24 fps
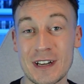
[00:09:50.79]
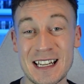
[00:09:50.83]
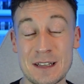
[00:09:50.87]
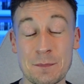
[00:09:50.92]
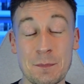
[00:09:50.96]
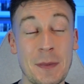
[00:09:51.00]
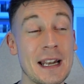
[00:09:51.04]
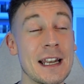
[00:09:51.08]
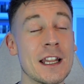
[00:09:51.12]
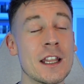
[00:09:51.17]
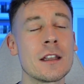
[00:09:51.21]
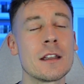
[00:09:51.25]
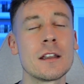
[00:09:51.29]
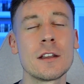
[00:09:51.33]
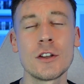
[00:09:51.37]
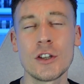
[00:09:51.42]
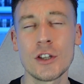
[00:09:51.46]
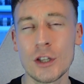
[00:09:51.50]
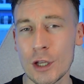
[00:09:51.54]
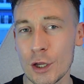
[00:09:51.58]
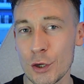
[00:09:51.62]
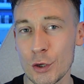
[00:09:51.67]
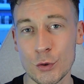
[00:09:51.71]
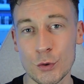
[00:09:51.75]
has been
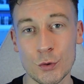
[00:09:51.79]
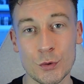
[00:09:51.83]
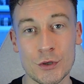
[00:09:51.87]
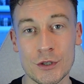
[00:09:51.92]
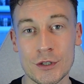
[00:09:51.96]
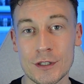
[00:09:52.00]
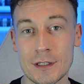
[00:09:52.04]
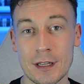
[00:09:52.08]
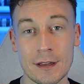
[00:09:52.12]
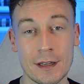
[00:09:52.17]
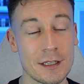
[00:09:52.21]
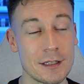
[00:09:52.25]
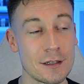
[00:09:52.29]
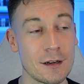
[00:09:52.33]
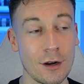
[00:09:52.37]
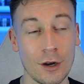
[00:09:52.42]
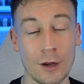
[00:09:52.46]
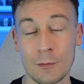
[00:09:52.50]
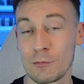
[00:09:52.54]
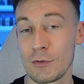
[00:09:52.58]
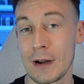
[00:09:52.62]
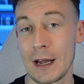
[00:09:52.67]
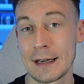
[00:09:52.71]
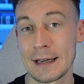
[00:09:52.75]
huge to this
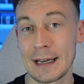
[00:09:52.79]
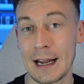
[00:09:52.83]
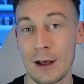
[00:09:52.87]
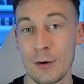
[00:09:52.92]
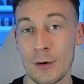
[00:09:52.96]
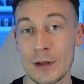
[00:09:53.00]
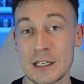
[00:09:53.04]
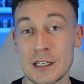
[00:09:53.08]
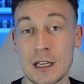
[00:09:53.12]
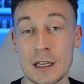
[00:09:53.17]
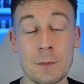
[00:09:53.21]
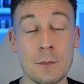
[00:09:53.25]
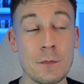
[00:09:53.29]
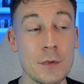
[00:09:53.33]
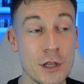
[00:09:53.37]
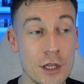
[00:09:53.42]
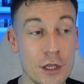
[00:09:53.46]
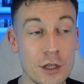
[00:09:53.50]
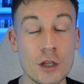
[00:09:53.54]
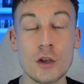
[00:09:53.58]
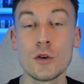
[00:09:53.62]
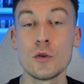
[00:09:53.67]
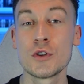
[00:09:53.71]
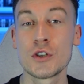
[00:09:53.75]
club right now. It's a
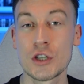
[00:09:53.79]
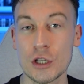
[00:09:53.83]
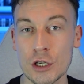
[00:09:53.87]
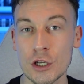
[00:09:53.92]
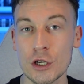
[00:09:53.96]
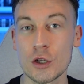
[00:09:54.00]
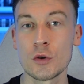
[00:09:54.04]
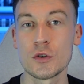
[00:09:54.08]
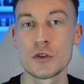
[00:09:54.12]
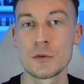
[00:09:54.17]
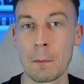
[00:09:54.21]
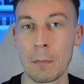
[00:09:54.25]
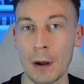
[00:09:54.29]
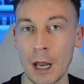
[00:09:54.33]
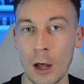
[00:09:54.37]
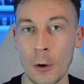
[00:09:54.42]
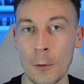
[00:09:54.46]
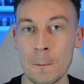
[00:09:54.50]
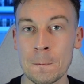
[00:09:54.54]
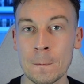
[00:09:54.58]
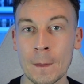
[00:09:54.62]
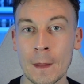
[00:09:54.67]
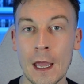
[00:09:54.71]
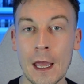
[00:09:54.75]
huge, huge blow.